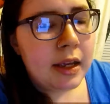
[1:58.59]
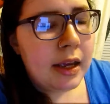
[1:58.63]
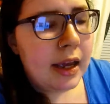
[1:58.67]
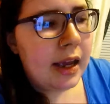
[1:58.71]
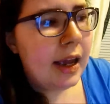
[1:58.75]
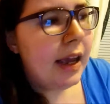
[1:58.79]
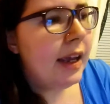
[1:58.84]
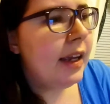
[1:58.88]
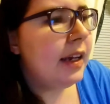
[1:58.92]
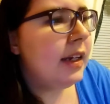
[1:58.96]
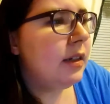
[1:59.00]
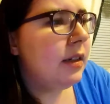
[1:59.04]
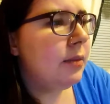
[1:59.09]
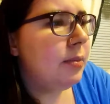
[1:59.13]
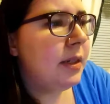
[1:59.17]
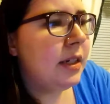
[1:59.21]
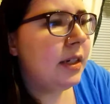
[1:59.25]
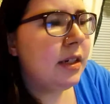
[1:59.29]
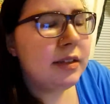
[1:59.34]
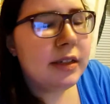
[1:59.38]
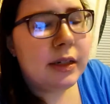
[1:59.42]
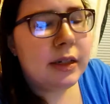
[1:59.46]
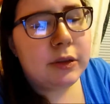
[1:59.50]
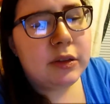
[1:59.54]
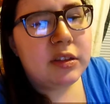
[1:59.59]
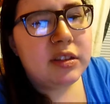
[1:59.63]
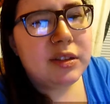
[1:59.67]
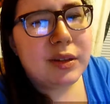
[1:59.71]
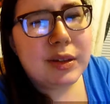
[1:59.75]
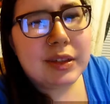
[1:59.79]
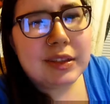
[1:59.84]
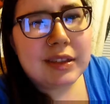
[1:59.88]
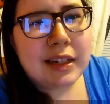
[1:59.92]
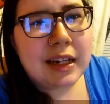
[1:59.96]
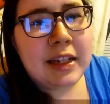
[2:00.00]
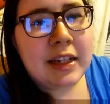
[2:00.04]
and because I was so
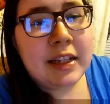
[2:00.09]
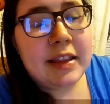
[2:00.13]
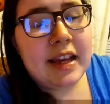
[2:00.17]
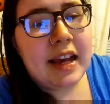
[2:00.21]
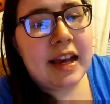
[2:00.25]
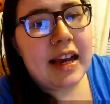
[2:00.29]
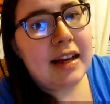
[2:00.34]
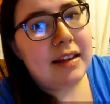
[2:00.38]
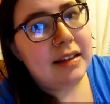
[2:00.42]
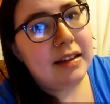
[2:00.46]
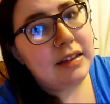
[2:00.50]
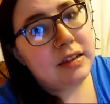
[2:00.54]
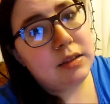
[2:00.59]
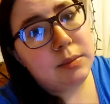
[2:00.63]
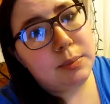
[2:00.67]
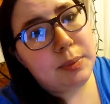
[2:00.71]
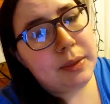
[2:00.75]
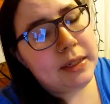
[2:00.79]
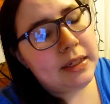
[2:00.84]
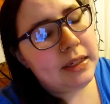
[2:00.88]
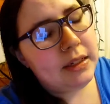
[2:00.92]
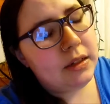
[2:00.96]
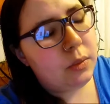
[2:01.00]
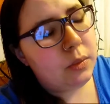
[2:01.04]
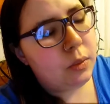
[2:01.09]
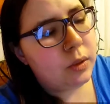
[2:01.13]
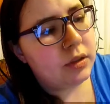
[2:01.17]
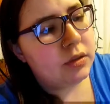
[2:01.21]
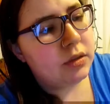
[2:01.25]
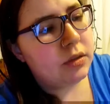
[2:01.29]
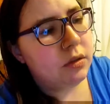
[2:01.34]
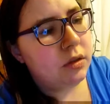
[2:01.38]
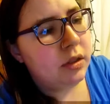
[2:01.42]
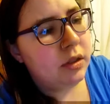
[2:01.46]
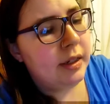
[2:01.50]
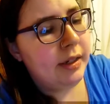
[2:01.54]
excited that Ali Speed
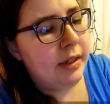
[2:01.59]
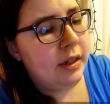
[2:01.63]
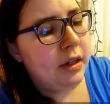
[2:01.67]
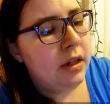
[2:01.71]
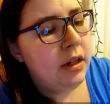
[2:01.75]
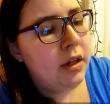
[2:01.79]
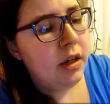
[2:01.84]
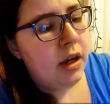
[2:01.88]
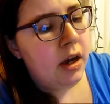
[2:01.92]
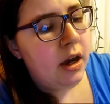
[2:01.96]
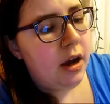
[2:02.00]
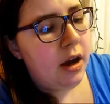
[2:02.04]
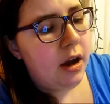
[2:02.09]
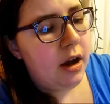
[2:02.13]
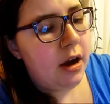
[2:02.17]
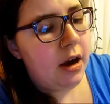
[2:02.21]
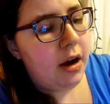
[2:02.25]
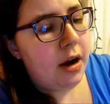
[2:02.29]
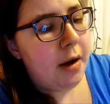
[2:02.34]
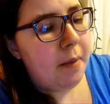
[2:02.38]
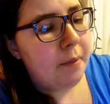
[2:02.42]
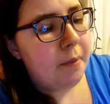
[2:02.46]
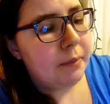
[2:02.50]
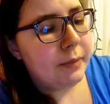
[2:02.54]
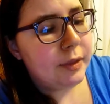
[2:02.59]
was on um,